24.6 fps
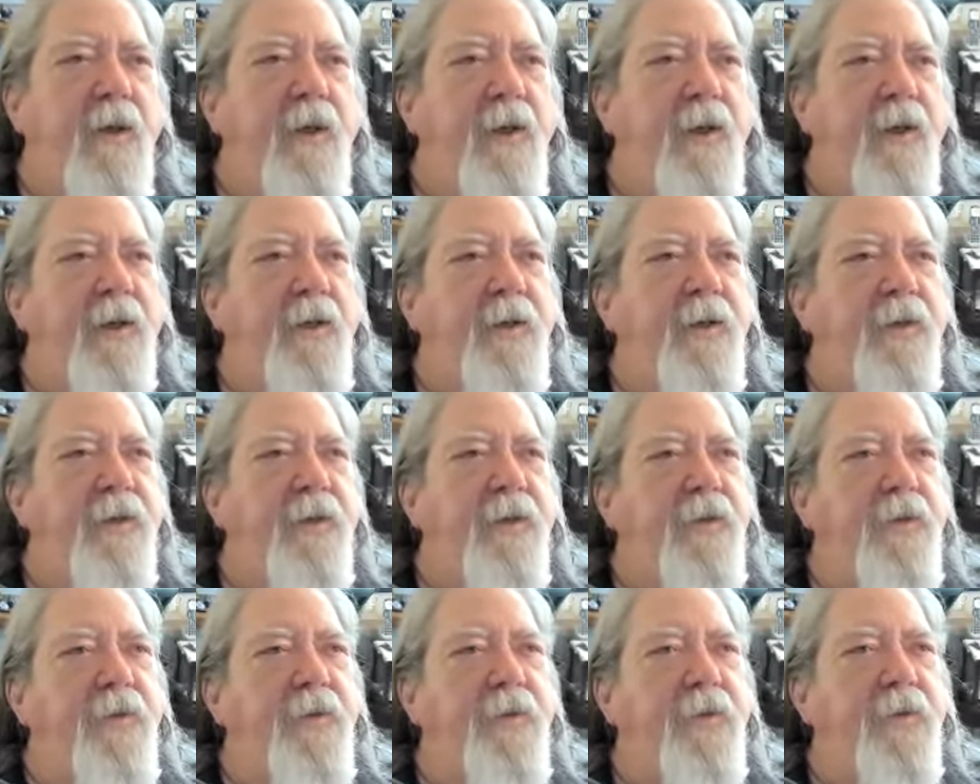It
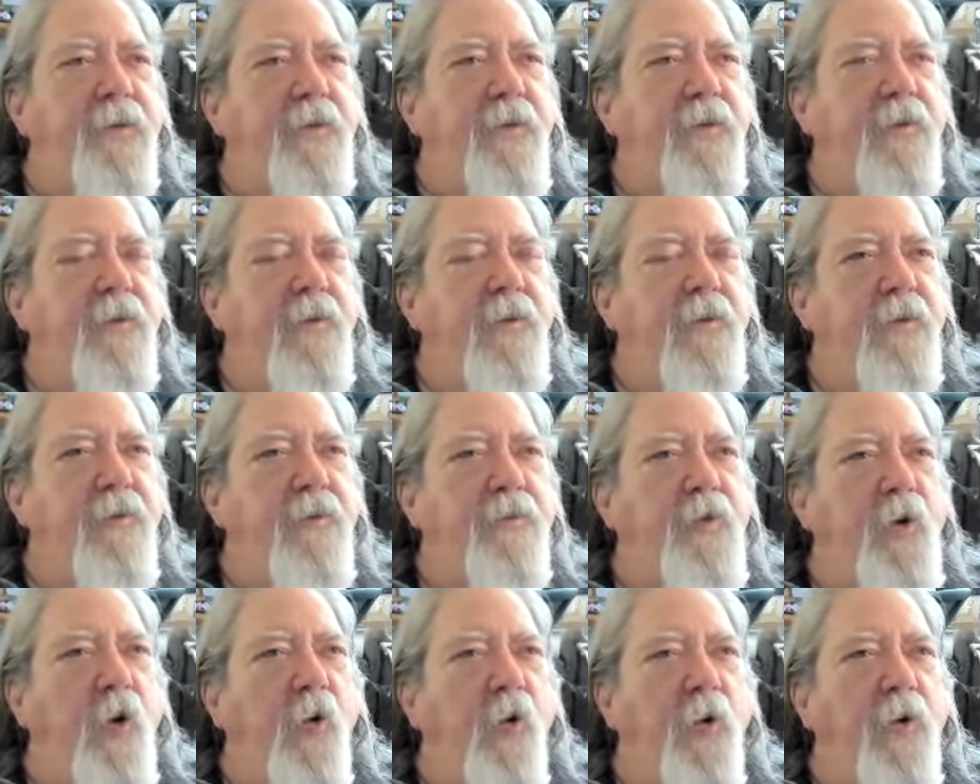is, of
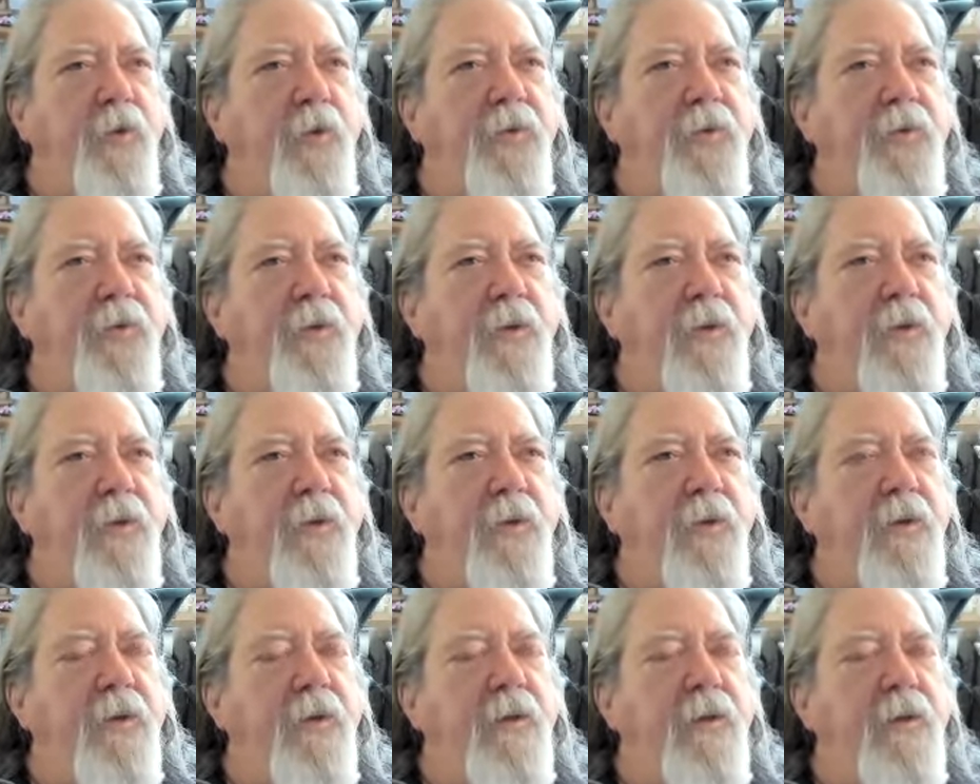course,
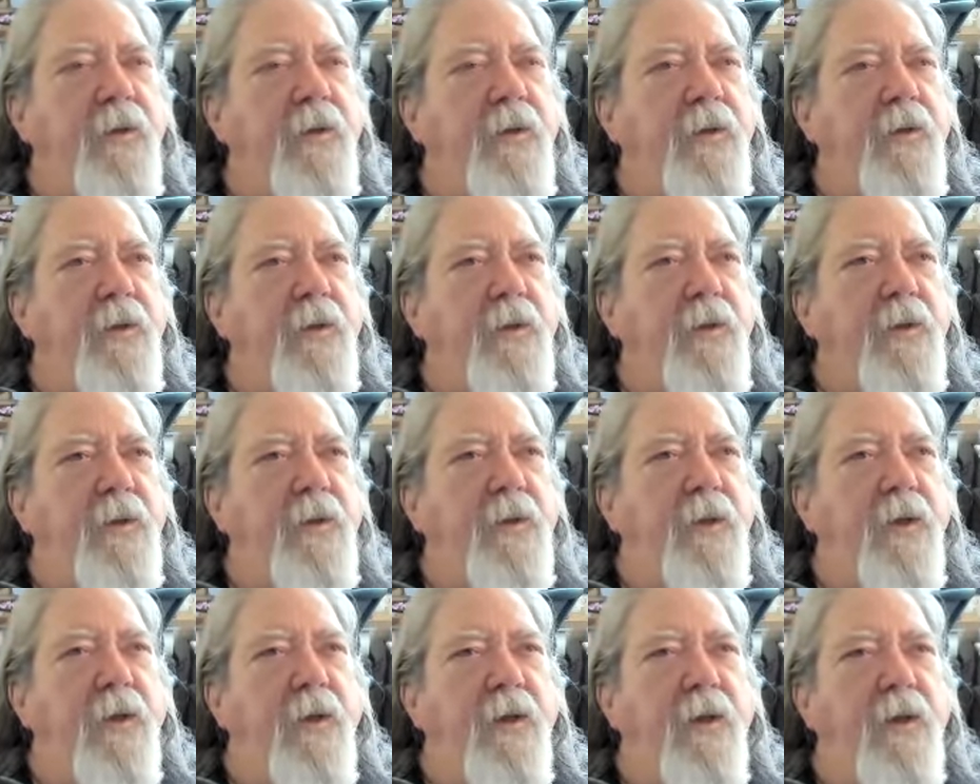
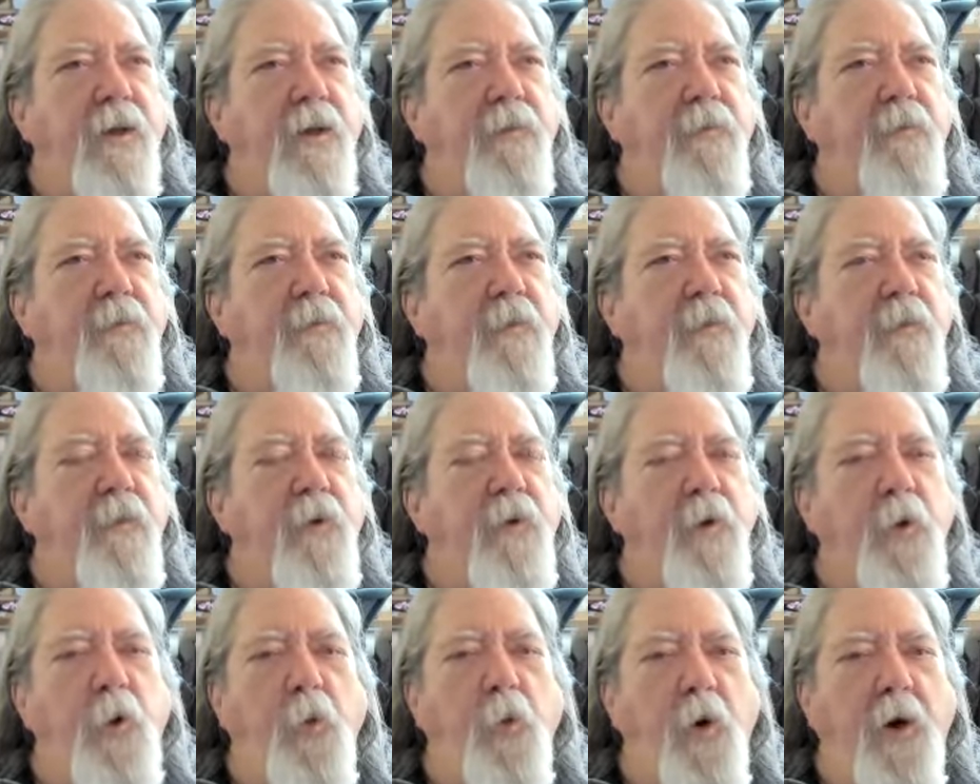uh,
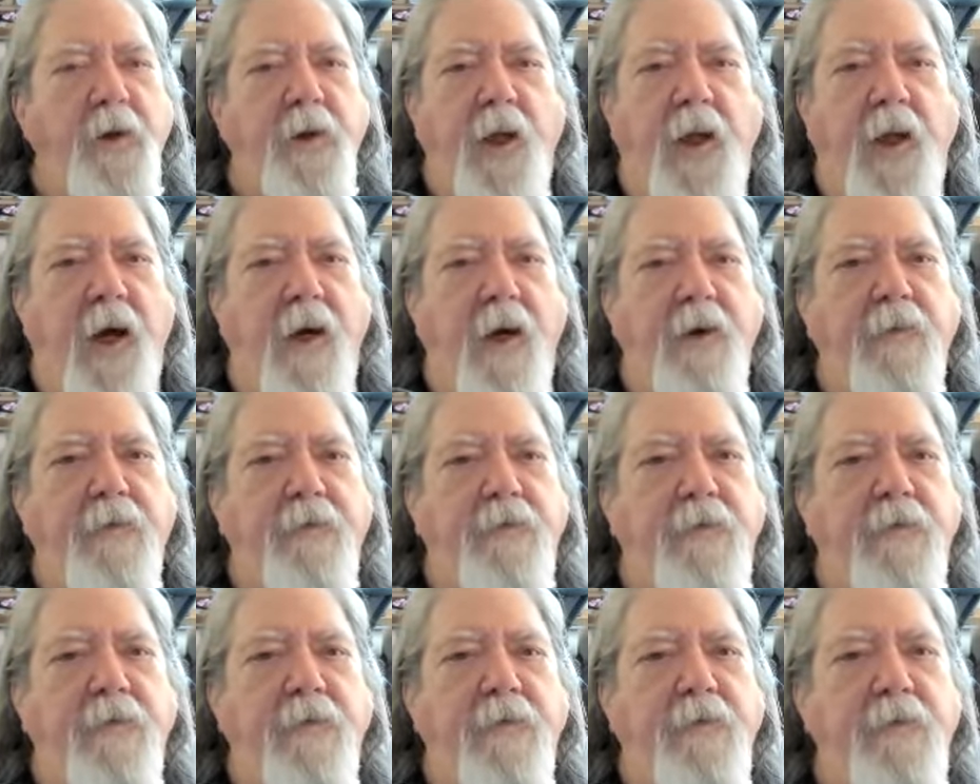the one life,
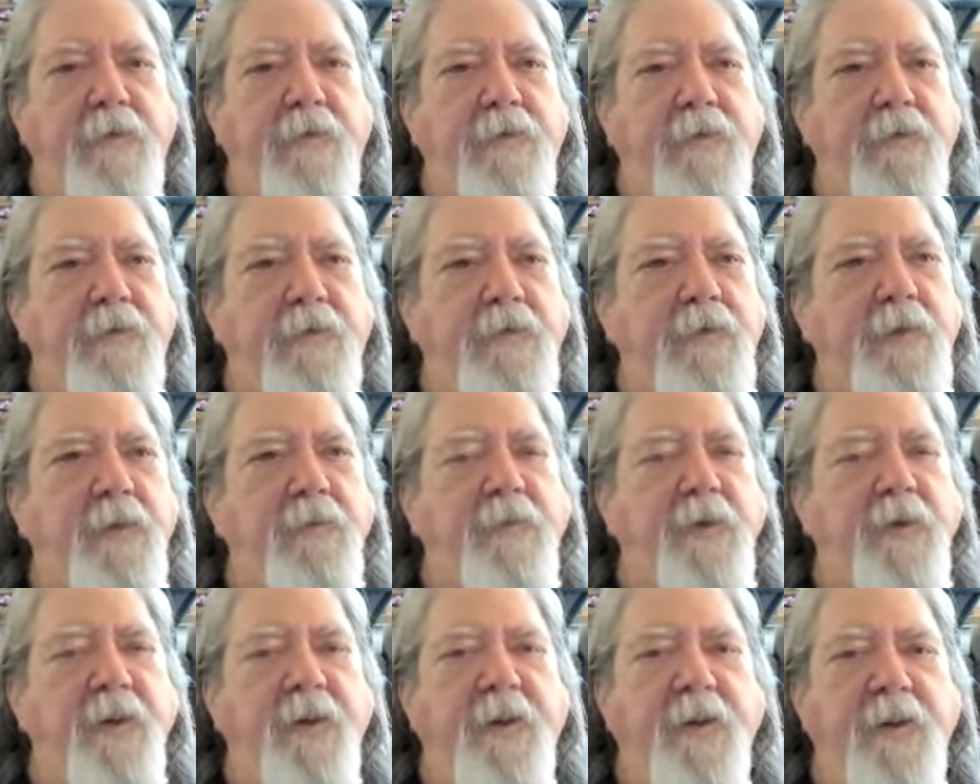
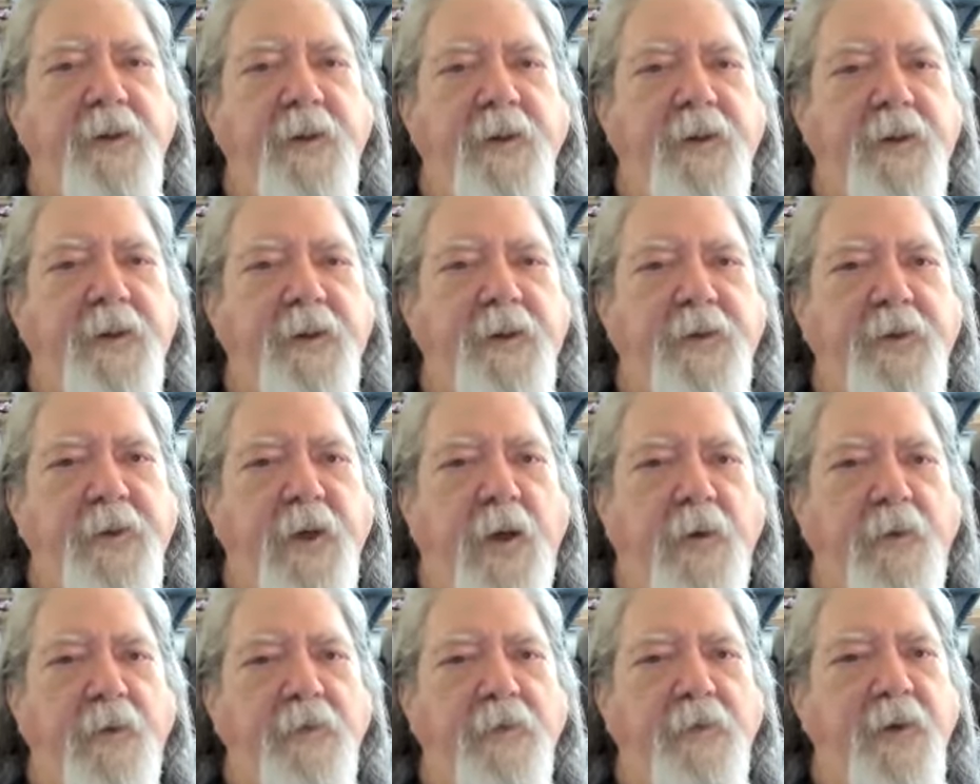divinity
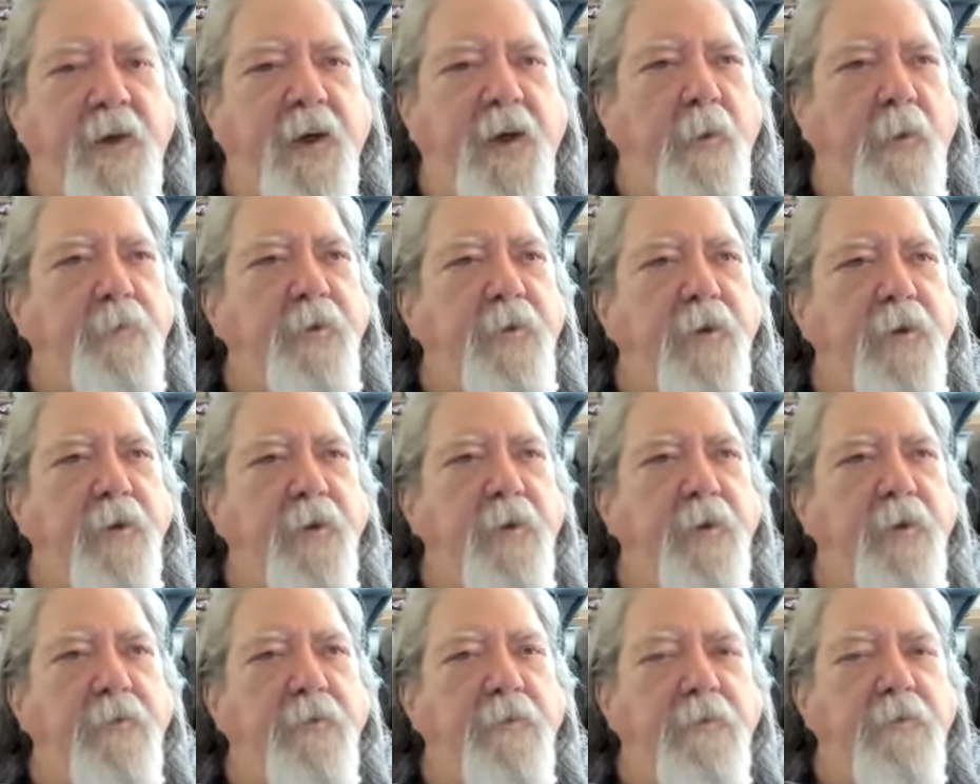itself, the
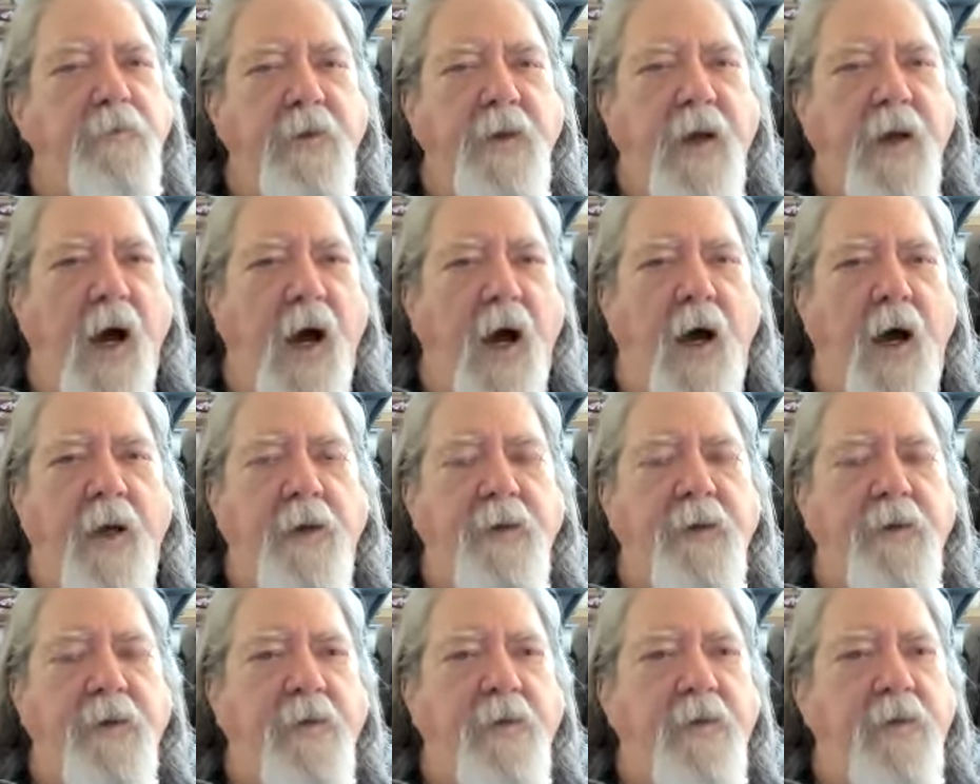absolute
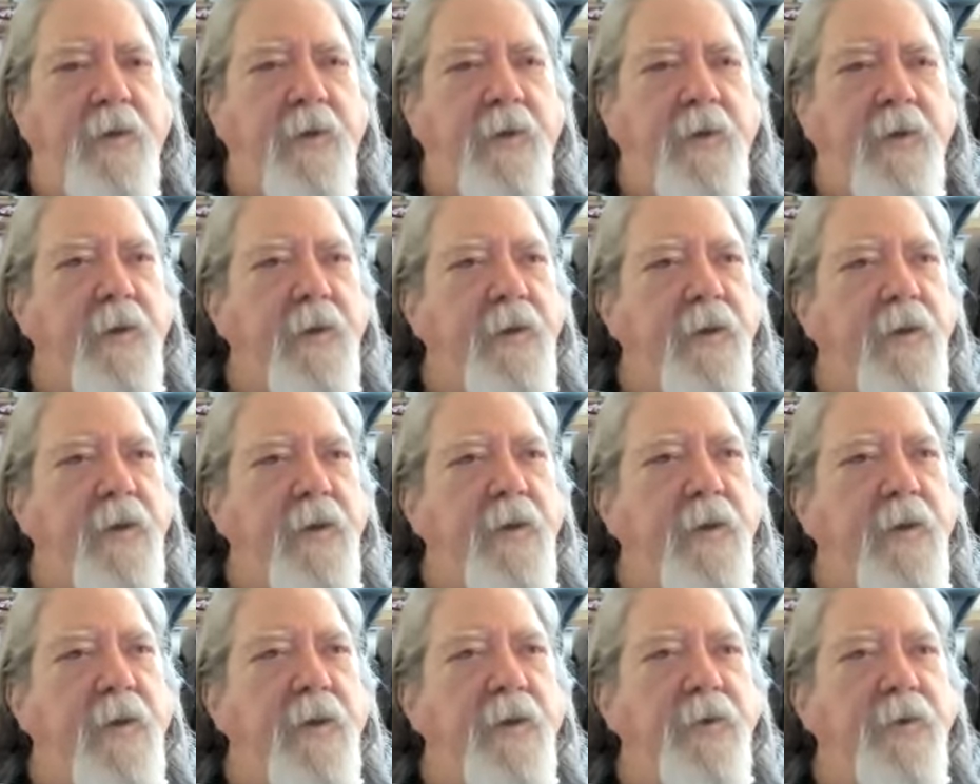God
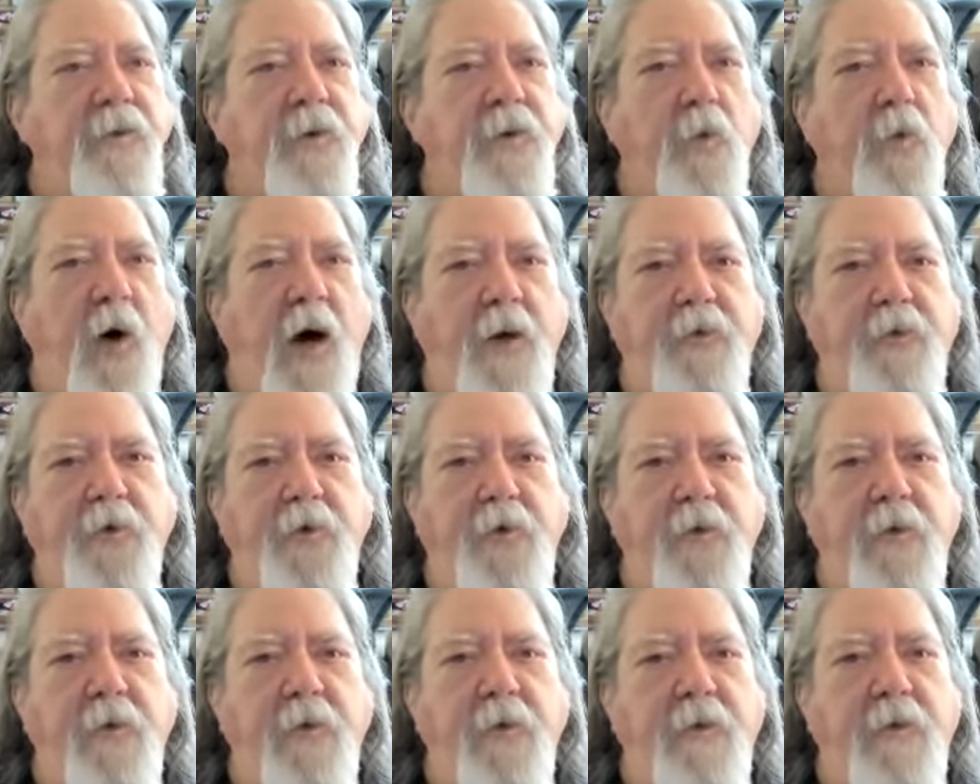is the
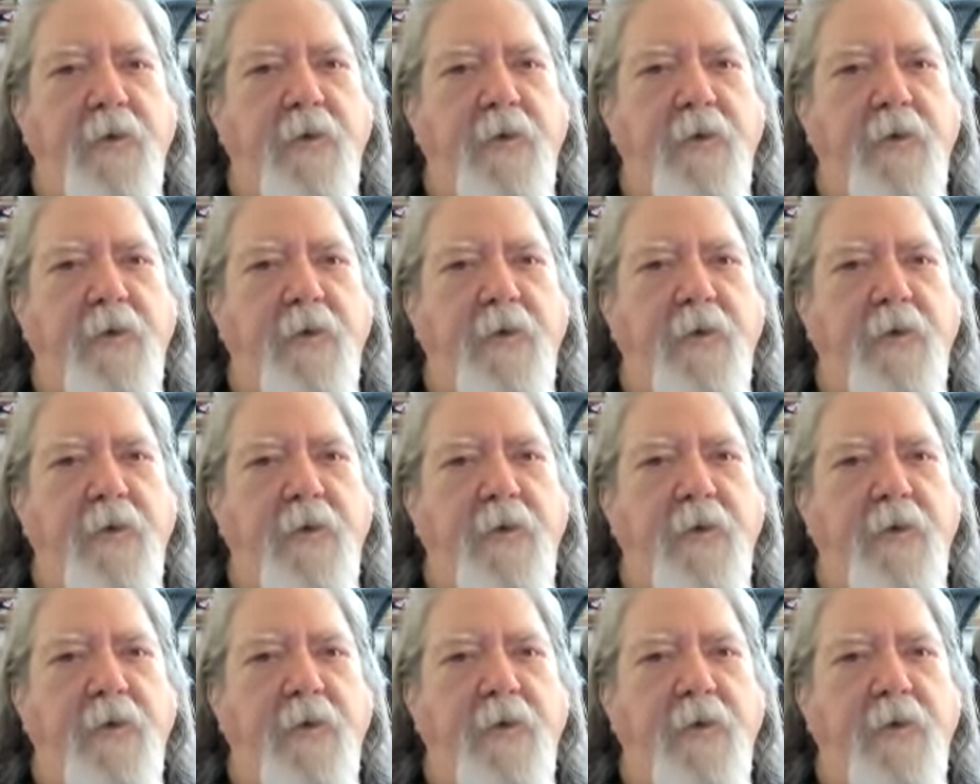watcher.